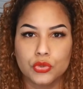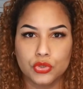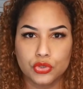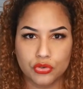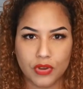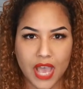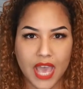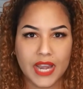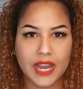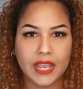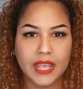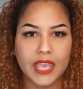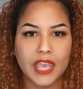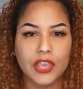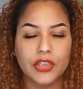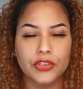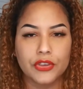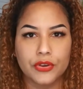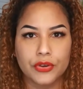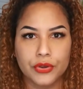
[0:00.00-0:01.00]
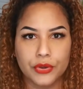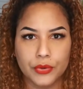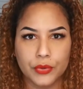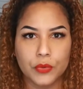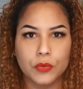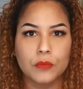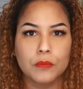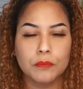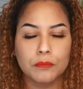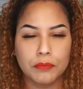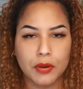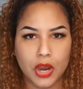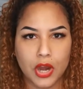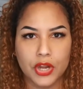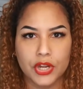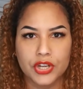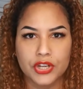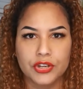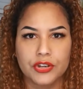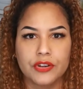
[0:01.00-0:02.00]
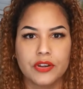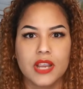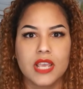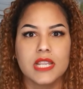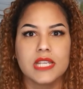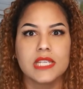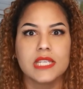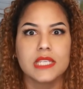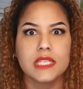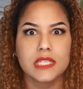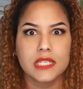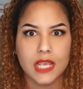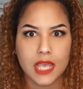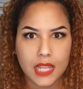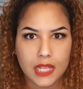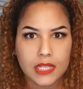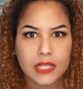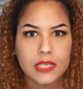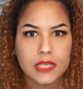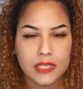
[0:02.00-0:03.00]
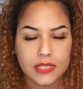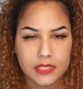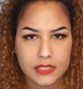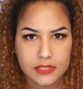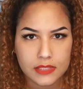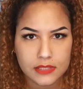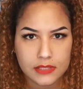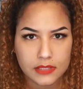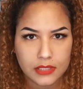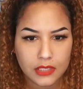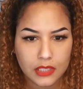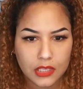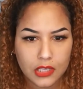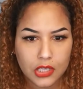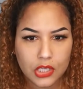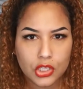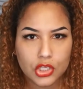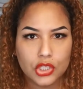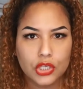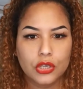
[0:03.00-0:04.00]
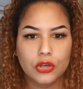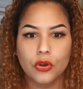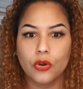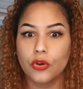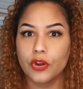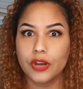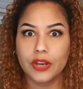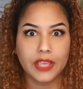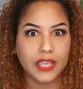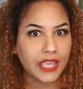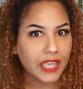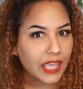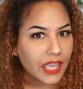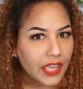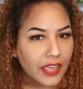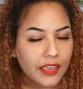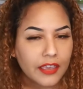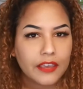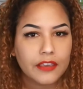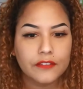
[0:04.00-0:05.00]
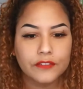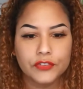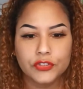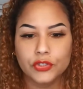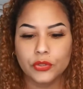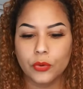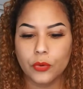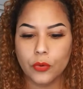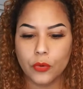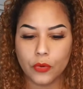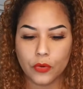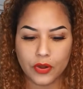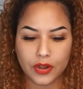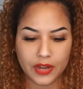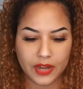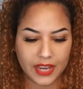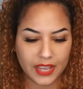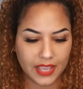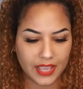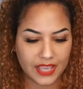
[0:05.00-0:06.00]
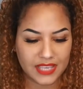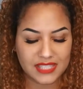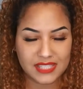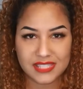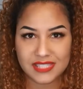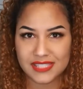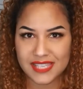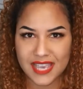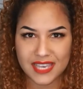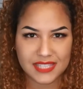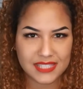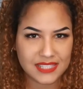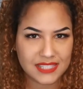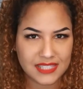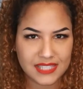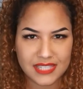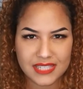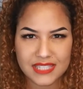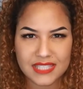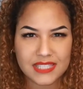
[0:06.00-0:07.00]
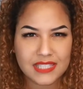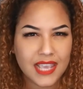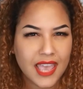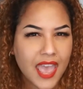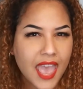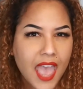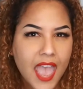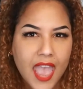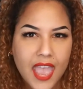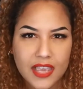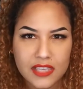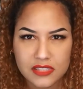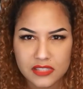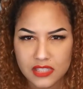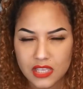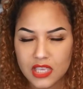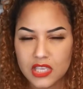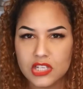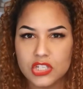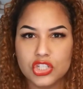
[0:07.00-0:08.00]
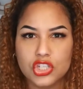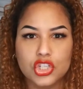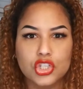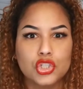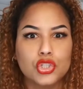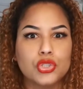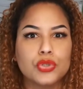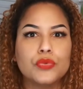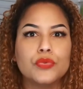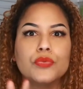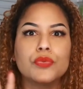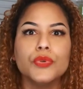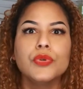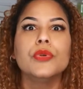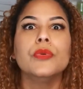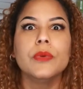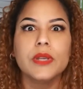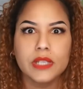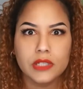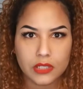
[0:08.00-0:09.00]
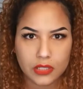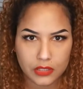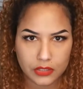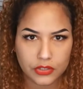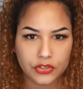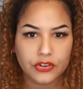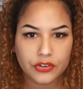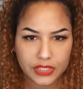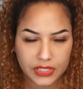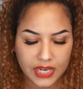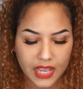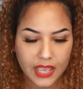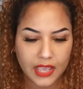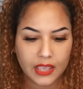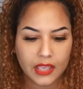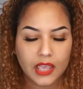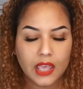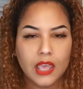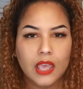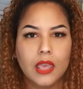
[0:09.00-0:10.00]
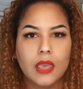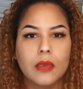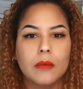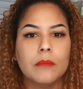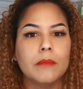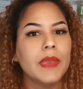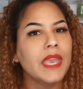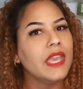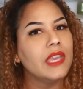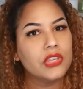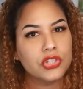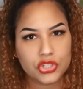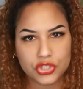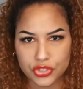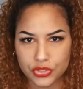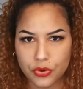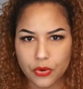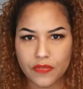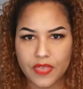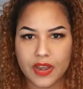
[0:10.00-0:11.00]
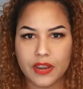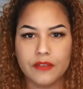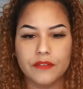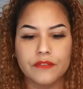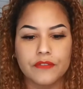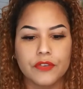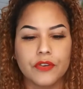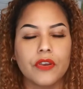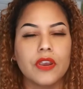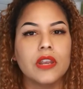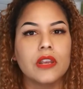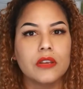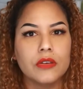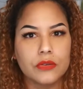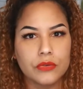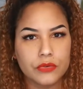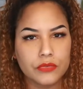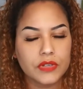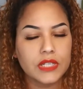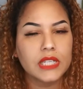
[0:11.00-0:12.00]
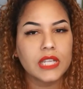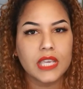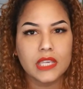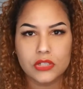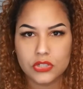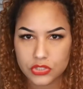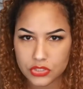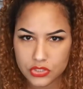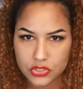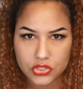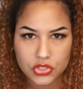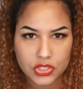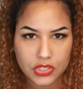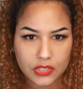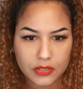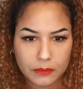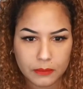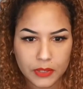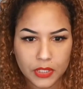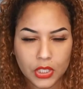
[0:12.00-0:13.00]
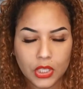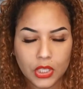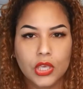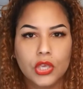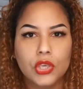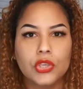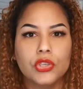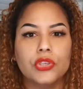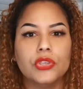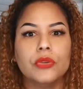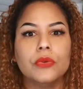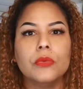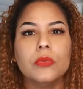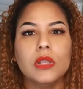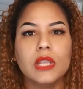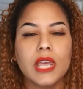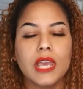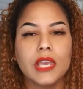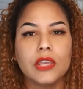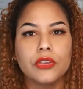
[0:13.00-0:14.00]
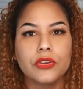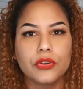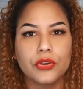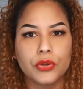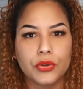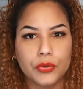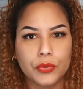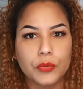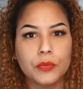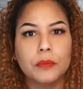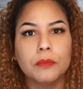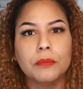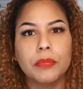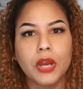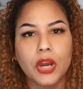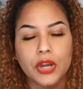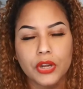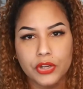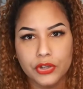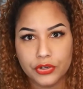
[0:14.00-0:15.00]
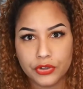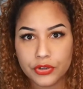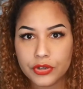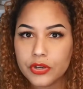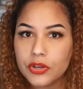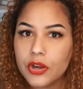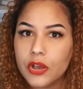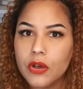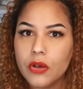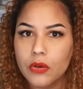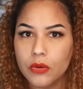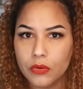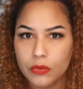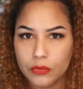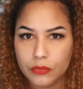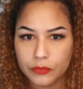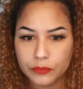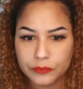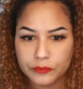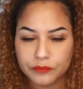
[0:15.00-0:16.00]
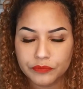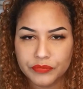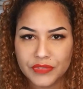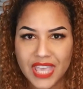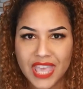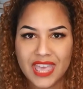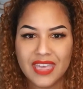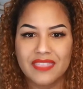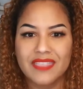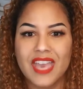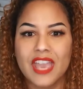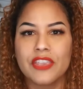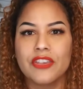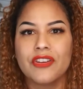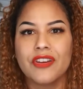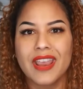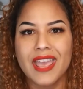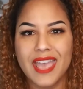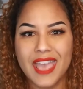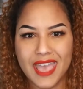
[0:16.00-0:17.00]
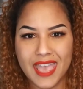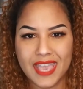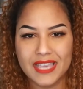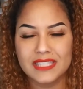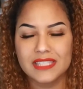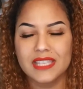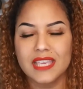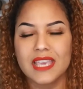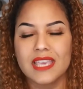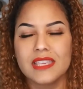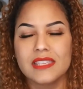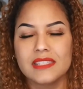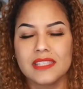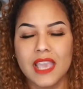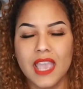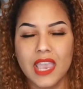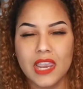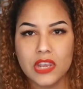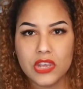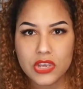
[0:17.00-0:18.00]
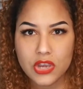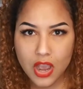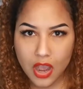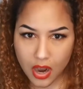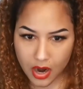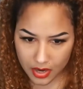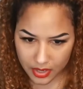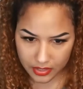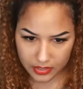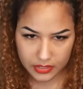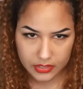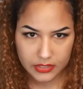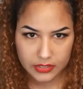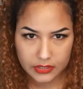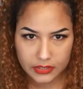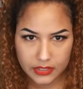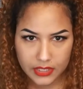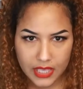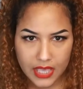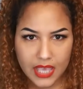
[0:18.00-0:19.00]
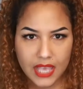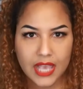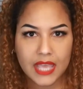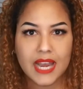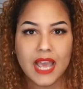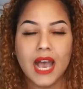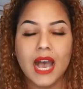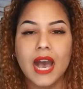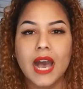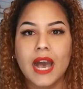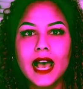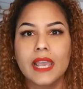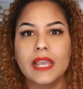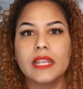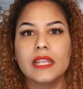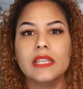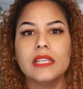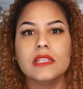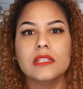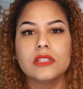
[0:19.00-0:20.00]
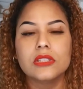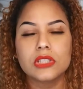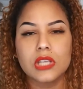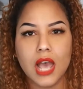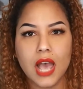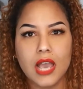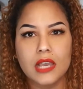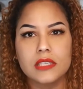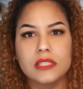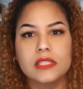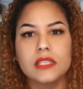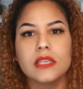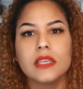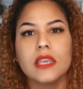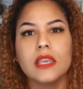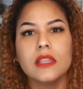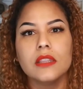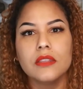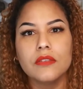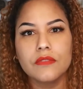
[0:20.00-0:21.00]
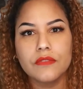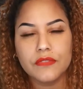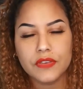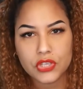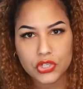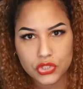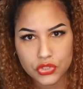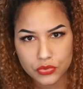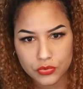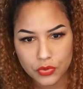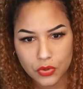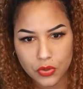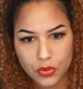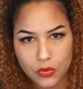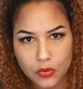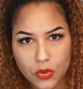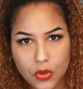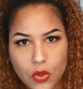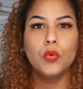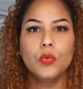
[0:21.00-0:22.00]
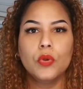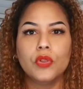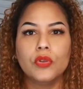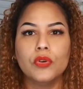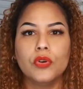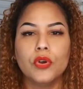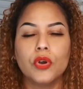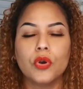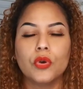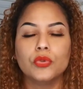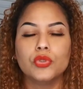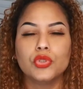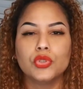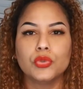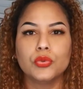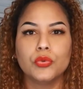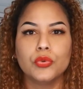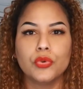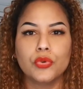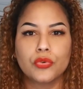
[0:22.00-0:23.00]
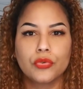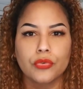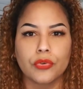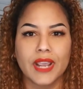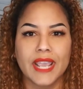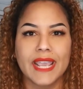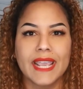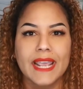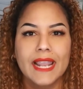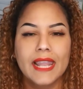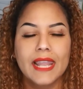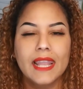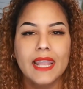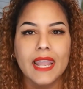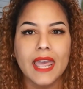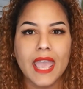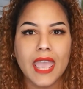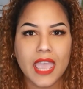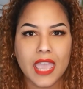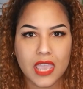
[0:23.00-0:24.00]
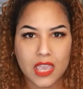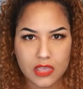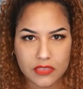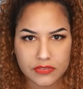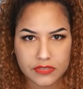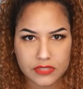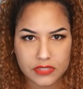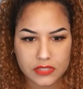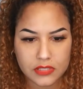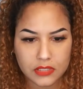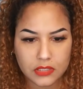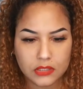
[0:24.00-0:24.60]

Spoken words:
try to get your new partner jealous, or a gift, or a sexy text, just to ruin your day. Make sure that if you're in a new relationship, you let your new partner know that your ex is a narc and a highly toxic individual who will go to great lengths